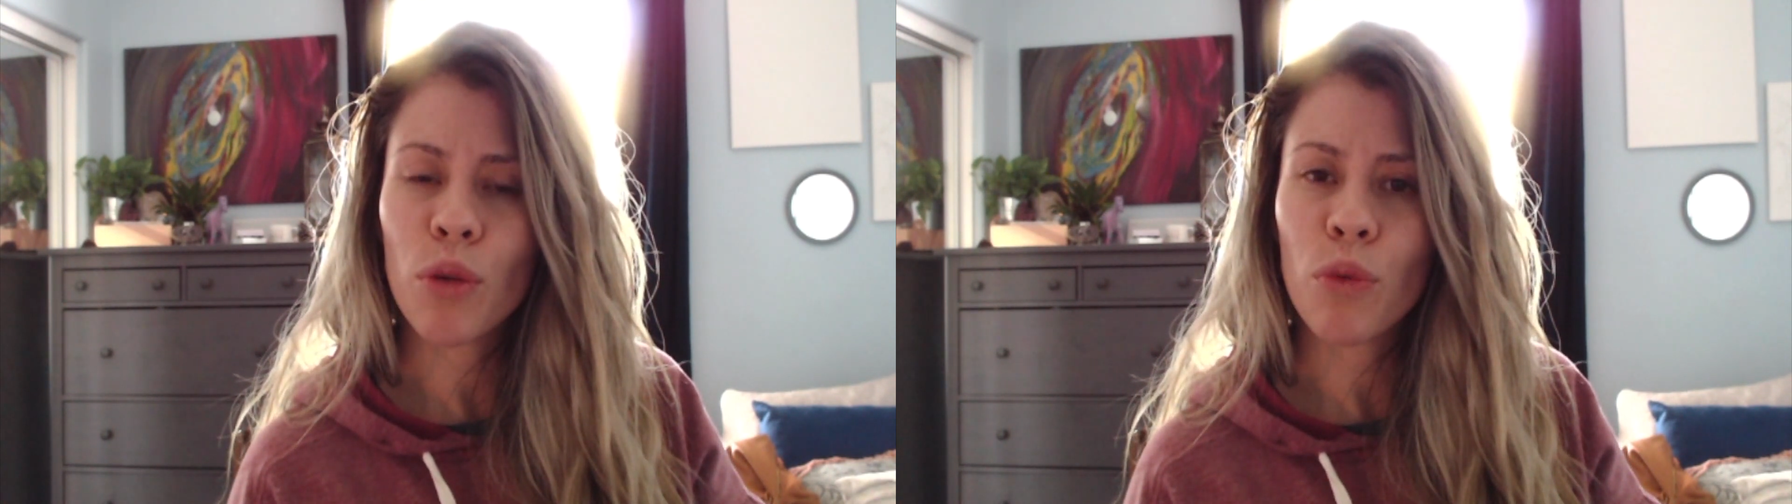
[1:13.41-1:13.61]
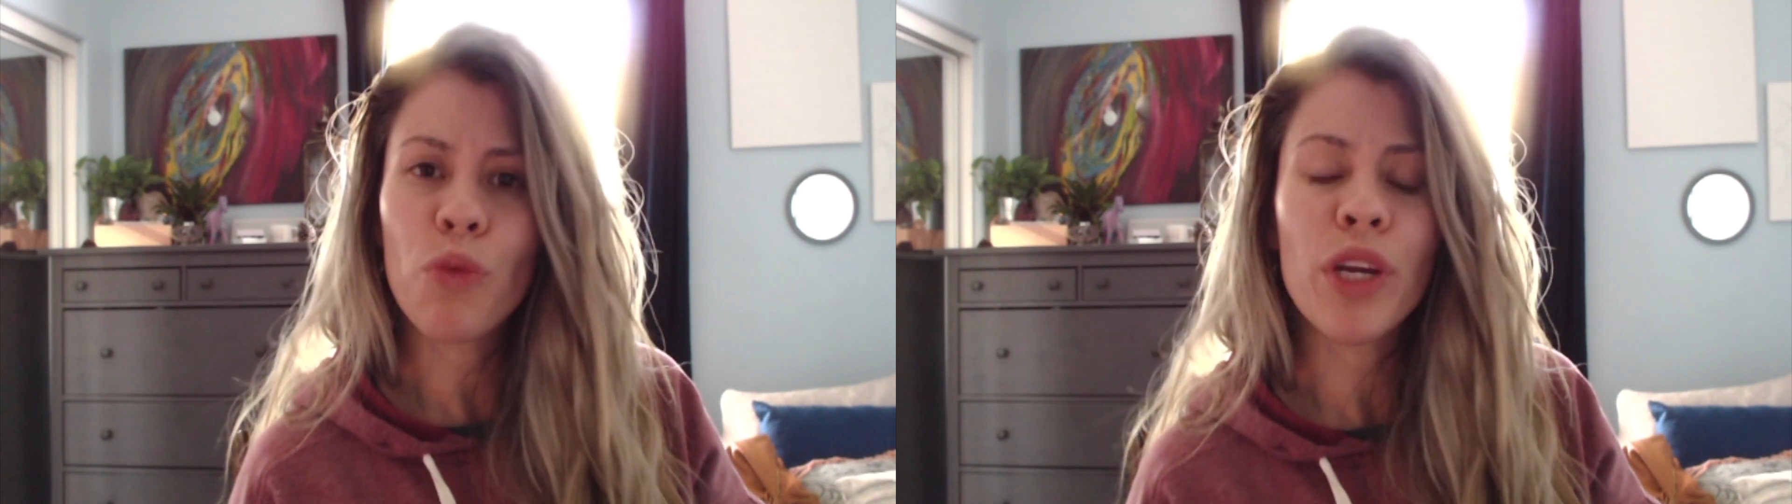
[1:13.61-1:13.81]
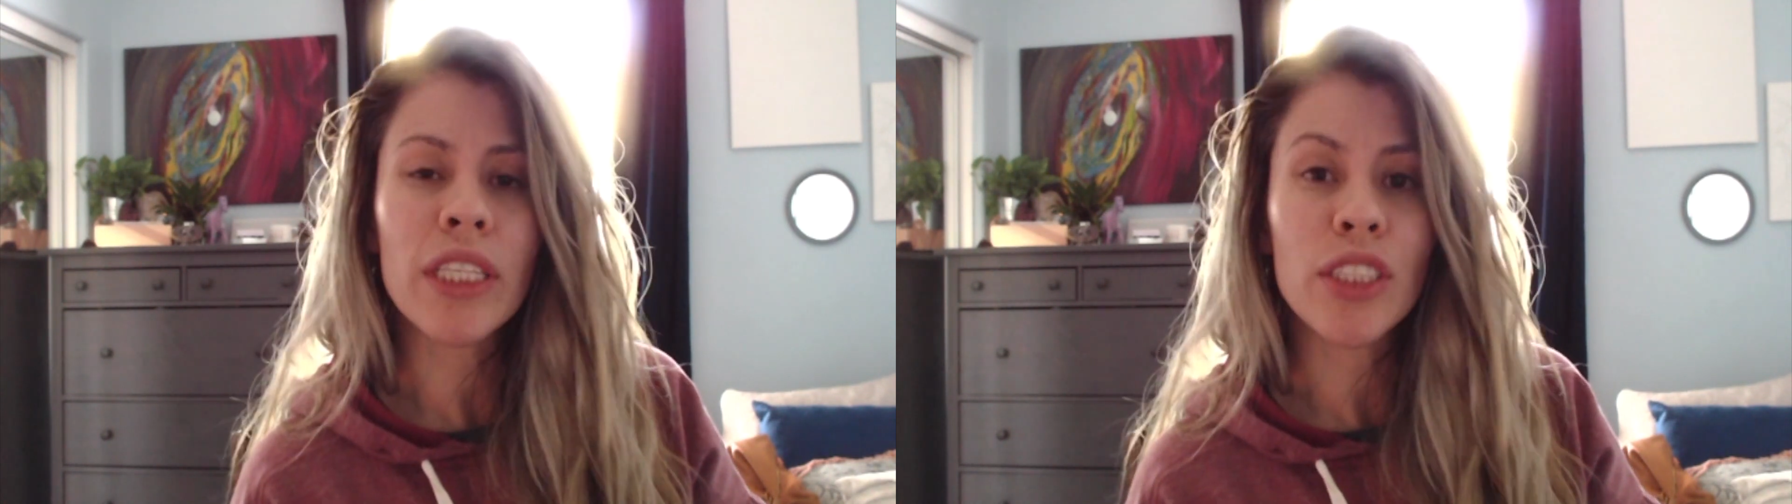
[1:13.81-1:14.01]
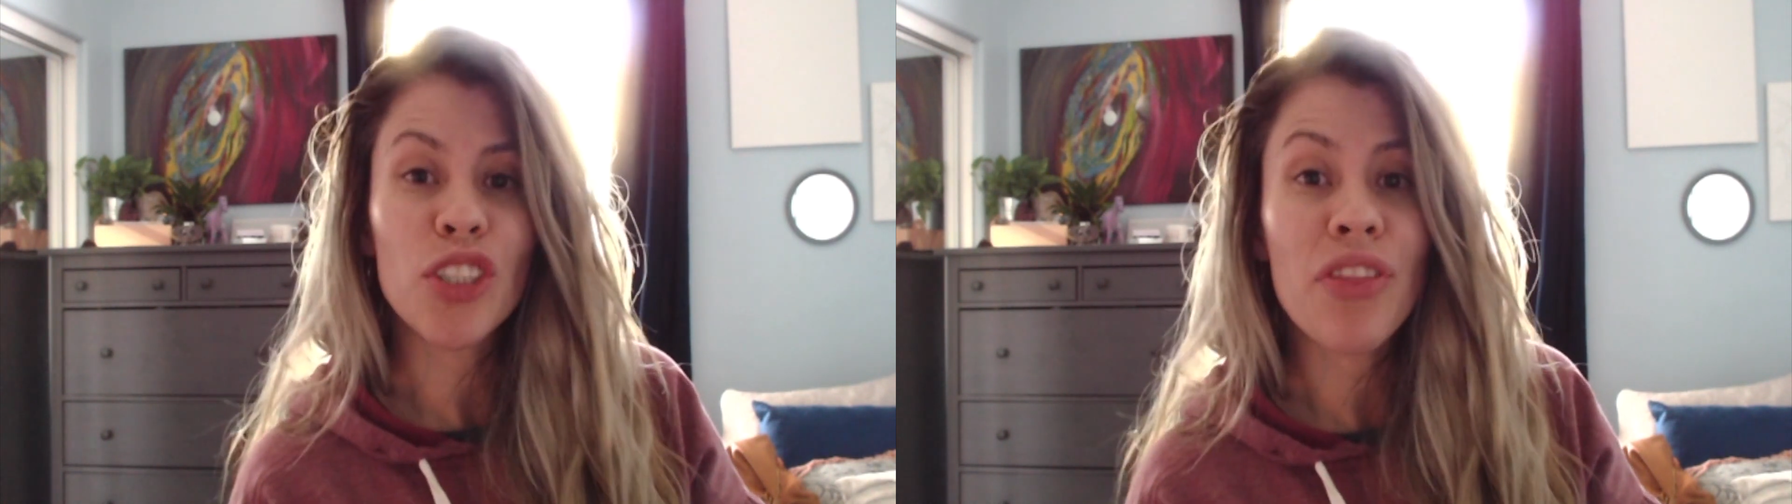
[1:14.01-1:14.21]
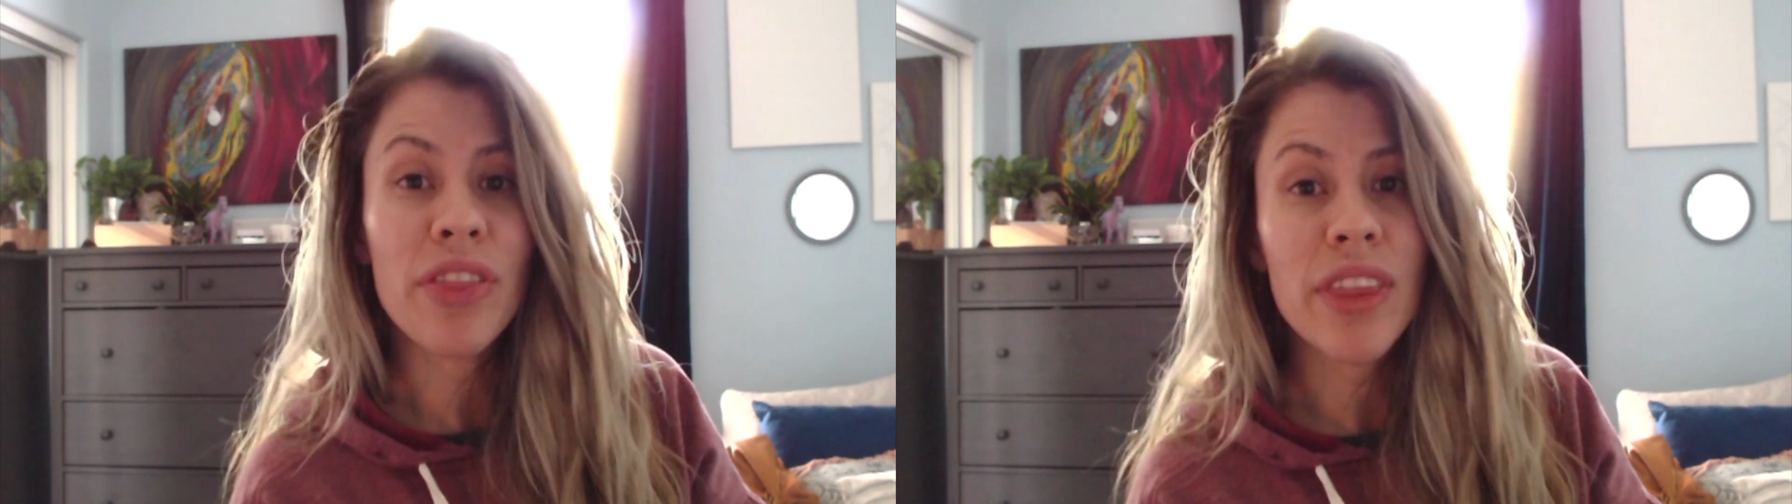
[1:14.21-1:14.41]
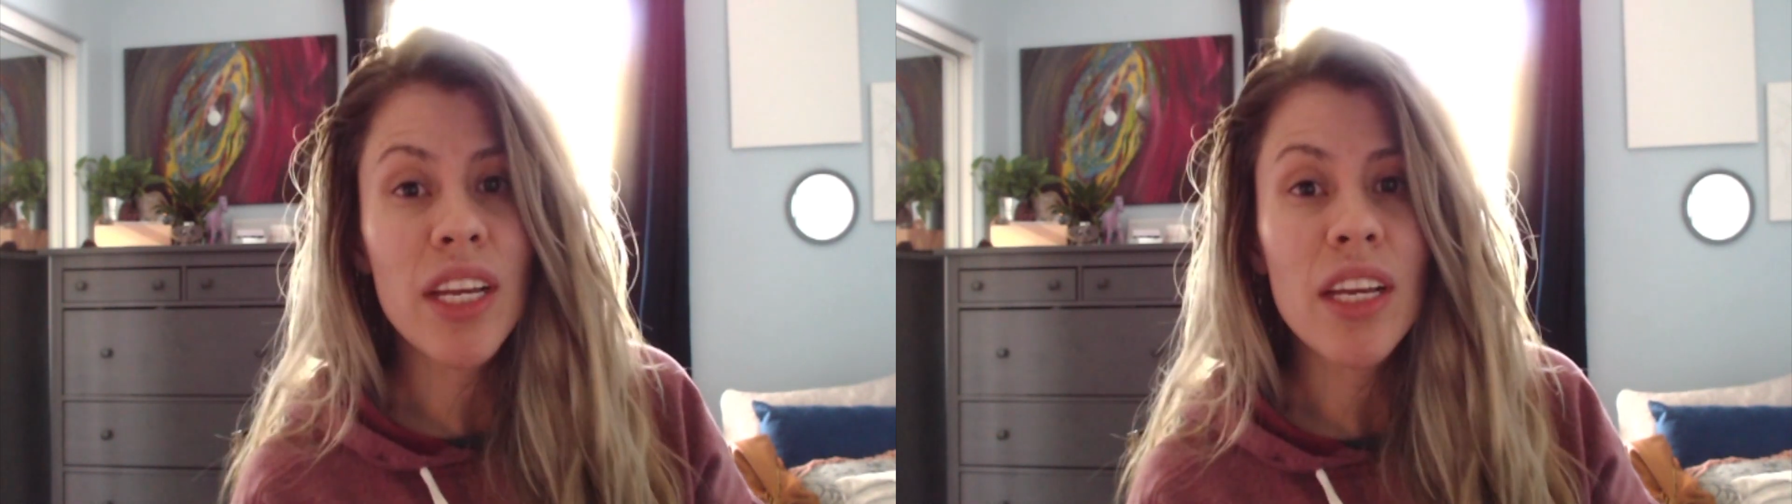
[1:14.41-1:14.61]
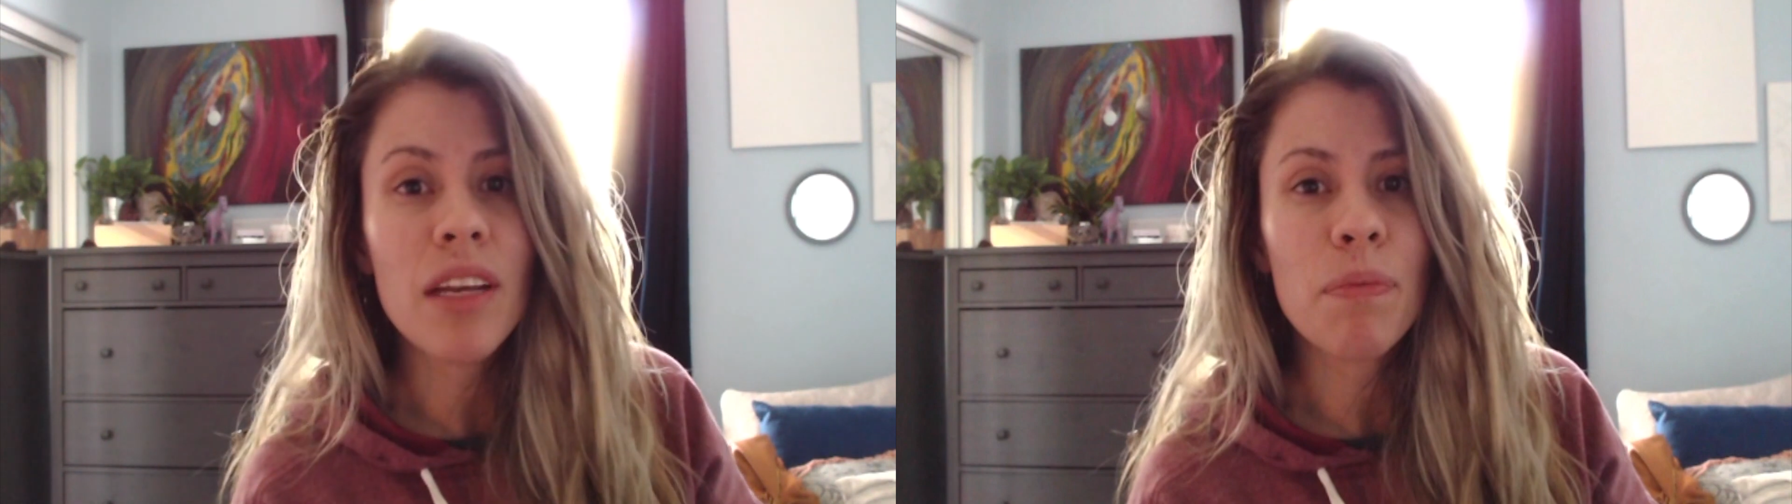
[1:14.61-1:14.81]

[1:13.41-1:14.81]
we need to think